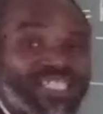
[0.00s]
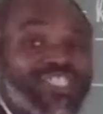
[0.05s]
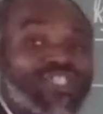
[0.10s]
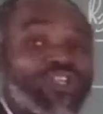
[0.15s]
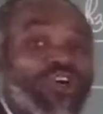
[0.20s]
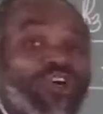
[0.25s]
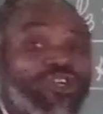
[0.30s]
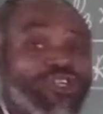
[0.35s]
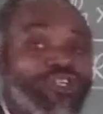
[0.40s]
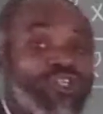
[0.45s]
is
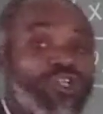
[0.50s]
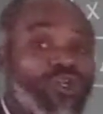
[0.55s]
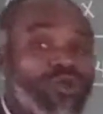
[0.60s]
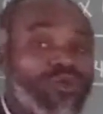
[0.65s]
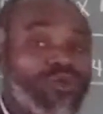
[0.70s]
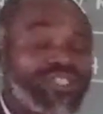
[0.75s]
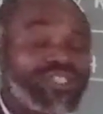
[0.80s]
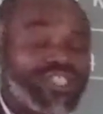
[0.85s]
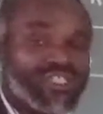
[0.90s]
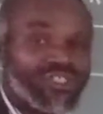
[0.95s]

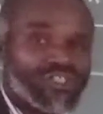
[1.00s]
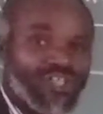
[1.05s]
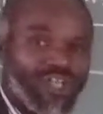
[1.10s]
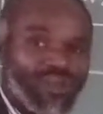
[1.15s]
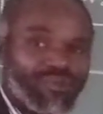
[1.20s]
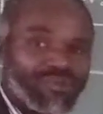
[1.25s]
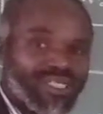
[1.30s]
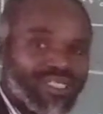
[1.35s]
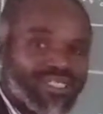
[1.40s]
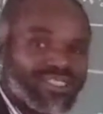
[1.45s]
unknown, the
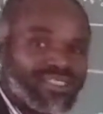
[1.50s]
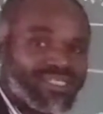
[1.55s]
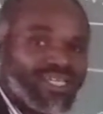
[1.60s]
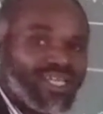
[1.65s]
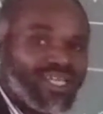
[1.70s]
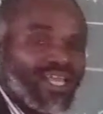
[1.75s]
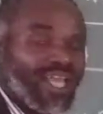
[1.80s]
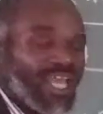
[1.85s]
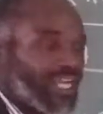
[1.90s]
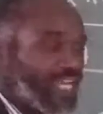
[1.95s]
subject,
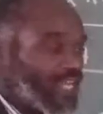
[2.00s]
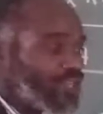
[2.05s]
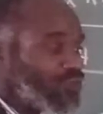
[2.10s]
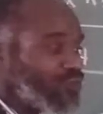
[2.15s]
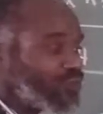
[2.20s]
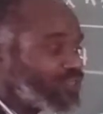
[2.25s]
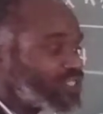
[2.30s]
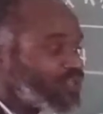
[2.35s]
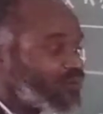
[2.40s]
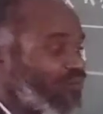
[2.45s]
and then
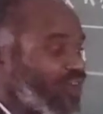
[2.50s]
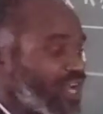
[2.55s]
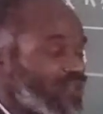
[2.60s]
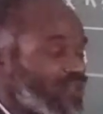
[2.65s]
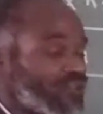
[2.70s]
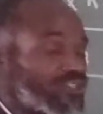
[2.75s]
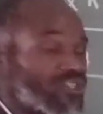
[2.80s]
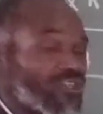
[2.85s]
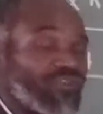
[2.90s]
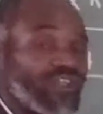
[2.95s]
use the
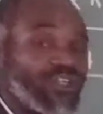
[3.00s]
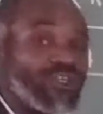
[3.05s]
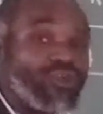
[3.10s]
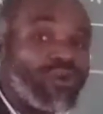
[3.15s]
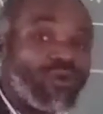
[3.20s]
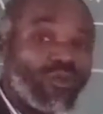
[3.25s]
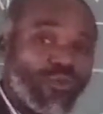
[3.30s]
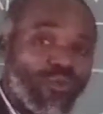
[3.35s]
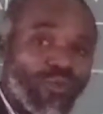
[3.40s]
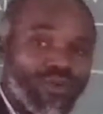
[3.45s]
values of the
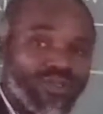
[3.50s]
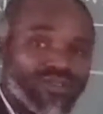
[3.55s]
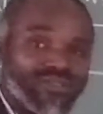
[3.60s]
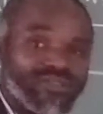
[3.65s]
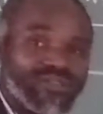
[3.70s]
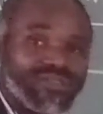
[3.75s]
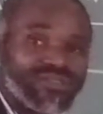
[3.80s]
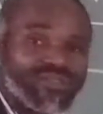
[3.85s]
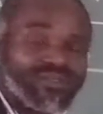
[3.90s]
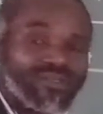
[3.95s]
known
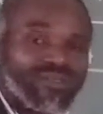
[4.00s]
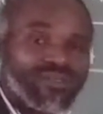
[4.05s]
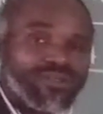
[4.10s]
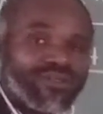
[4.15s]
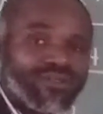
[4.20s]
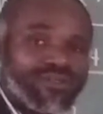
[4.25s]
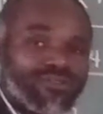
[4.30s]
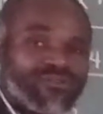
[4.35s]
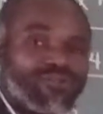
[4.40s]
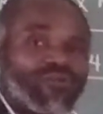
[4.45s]
ones
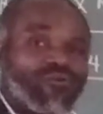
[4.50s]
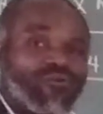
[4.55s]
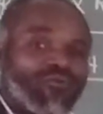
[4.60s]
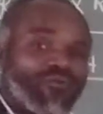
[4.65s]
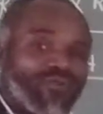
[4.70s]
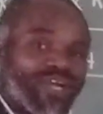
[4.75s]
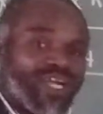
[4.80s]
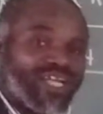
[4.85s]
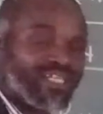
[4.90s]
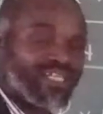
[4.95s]
to
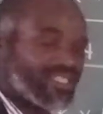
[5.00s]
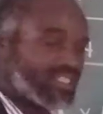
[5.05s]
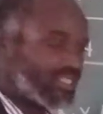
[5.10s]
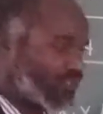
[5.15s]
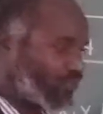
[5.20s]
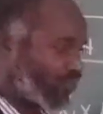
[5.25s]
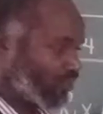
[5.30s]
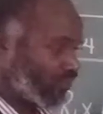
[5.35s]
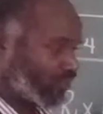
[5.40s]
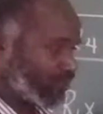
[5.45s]
find
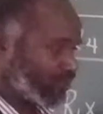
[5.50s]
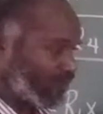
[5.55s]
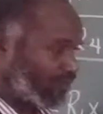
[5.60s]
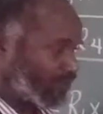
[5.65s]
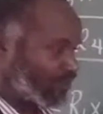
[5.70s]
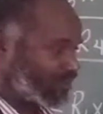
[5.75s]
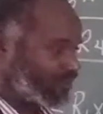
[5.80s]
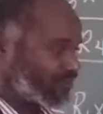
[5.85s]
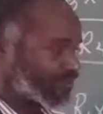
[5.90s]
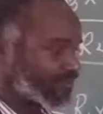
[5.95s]
the
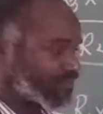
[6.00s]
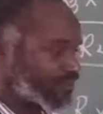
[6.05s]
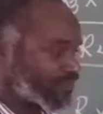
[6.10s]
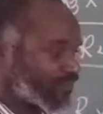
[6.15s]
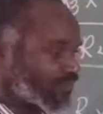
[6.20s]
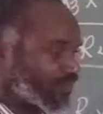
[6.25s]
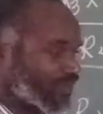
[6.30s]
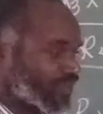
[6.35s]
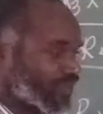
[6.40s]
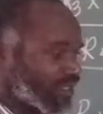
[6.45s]
unknown.
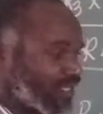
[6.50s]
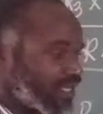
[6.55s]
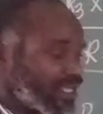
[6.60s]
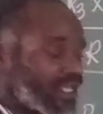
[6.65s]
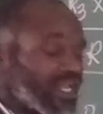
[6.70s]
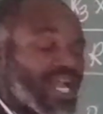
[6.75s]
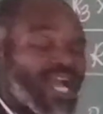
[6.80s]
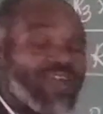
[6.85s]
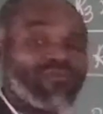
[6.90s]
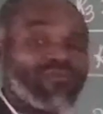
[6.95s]

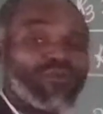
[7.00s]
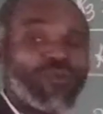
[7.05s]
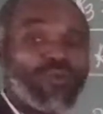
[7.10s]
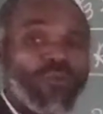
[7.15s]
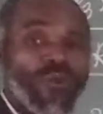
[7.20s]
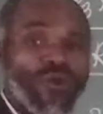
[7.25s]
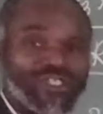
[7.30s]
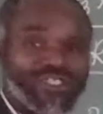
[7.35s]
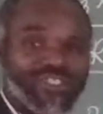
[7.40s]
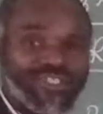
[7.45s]
Having
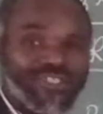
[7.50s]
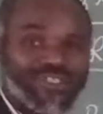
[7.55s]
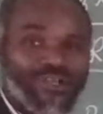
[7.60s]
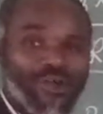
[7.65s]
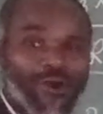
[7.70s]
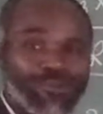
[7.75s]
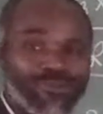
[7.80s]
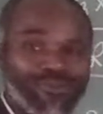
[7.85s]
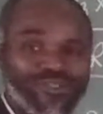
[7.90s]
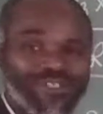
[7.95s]
watched
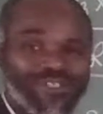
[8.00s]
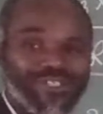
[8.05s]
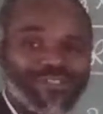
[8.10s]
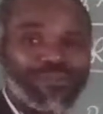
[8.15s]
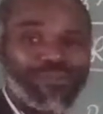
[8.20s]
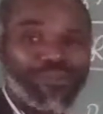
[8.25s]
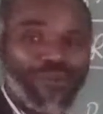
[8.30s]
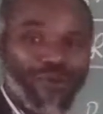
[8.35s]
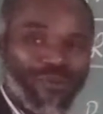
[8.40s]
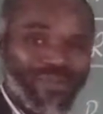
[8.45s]
up to
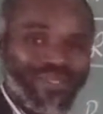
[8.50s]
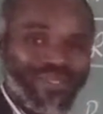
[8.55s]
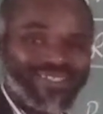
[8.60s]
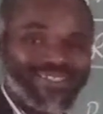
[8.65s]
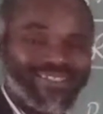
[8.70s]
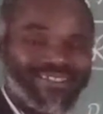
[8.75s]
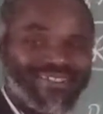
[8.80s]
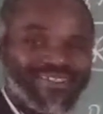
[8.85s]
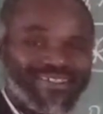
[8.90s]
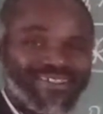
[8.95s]
this
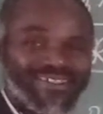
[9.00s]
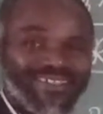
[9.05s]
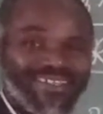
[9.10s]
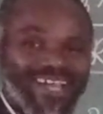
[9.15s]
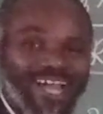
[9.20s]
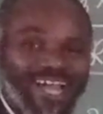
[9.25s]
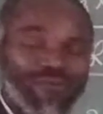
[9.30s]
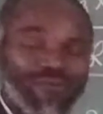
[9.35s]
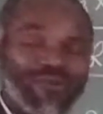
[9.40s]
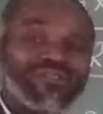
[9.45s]
moment,
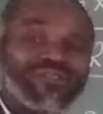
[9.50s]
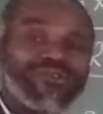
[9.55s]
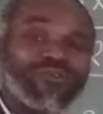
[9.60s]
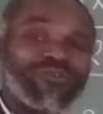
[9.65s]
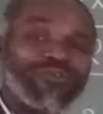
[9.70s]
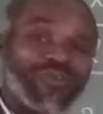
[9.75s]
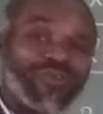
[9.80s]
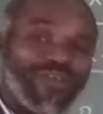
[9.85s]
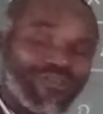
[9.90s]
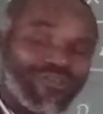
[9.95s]
I want to
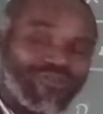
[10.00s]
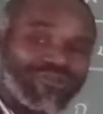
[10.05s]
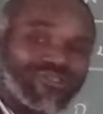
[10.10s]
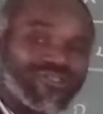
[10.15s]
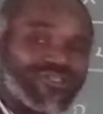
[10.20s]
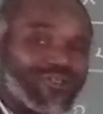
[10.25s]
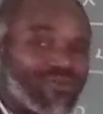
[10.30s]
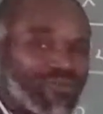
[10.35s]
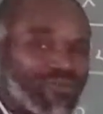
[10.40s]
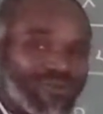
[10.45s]
thank you
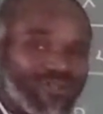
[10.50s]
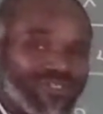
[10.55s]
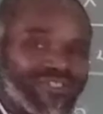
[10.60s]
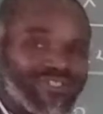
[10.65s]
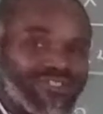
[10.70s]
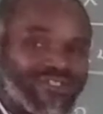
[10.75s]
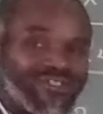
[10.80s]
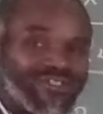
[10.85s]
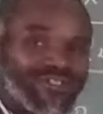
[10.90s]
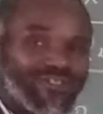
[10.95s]
so
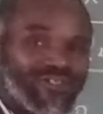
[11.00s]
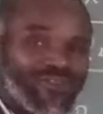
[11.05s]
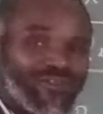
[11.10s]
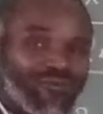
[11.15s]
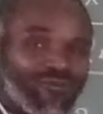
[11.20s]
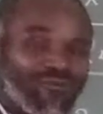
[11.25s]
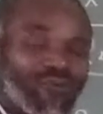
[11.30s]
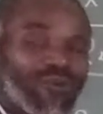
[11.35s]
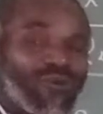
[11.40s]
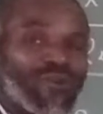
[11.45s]
much
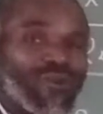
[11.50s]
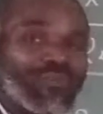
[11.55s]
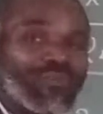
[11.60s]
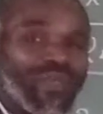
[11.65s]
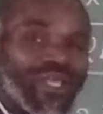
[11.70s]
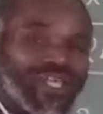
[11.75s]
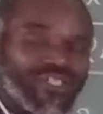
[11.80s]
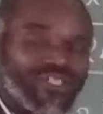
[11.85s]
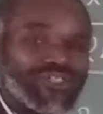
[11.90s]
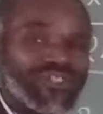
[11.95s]
for your
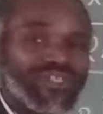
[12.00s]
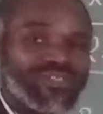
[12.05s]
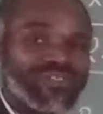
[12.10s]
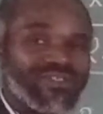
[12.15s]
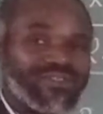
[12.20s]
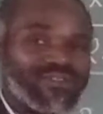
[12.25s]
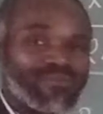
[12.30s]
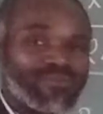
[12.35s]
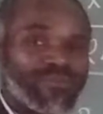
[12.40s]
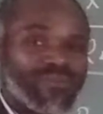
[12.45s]

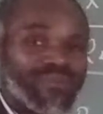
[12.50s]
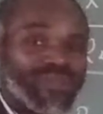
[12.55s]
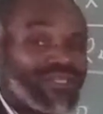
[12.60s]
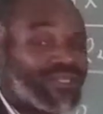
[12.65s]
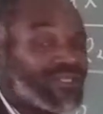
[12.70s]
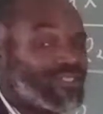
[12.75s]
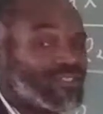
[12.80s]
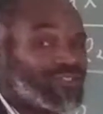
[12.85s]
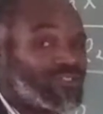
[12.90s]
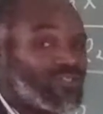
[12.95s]
patience.
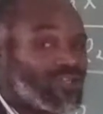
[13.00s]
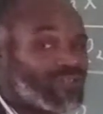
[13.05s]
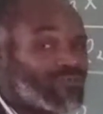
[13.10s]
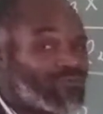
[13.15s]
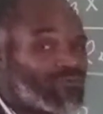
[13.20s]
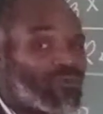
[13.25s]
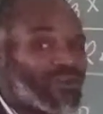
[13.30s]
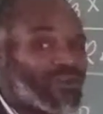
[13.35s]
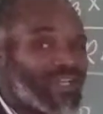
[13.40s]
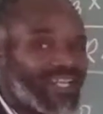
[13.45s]
Don't
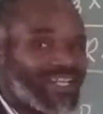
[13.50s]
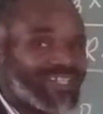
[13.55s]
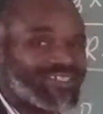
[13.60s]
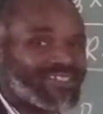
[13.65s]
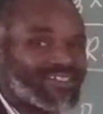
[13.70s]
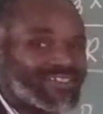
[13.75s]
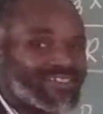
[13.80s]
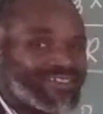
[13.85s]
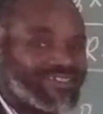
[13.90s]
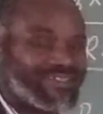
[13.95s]
forget,
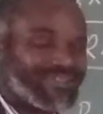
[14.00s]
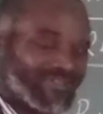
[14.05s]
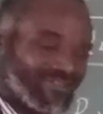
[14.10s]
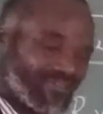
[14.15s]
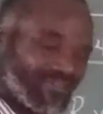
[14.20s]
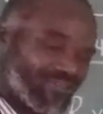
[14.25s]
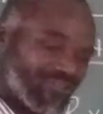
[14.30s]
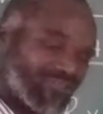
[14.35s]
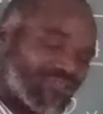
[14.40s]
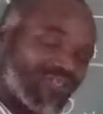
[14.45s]

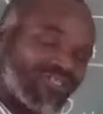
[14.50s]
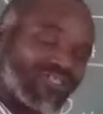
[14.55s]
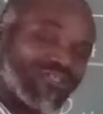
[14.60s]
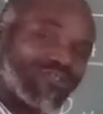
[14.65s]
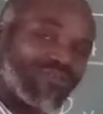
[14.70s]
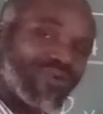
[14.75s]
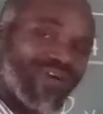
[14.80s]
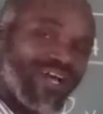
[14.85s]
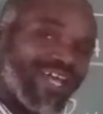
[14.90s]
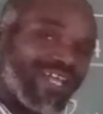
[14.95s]

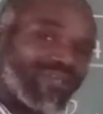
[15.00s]
subscribe.